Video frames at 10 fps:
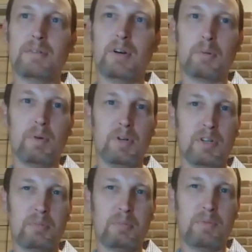harp on
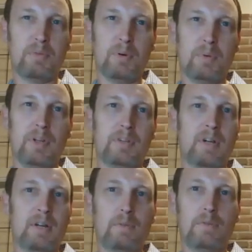us before we
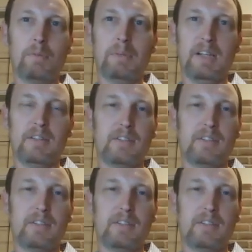travel for meets.